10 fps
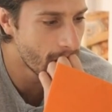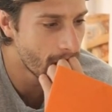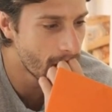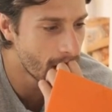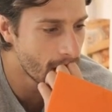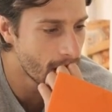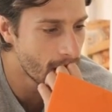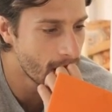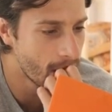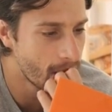
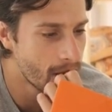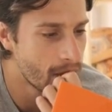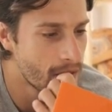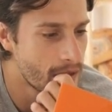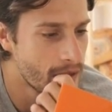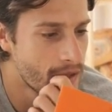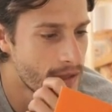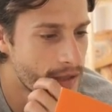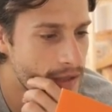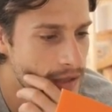
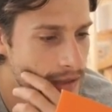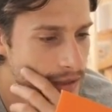[no speech]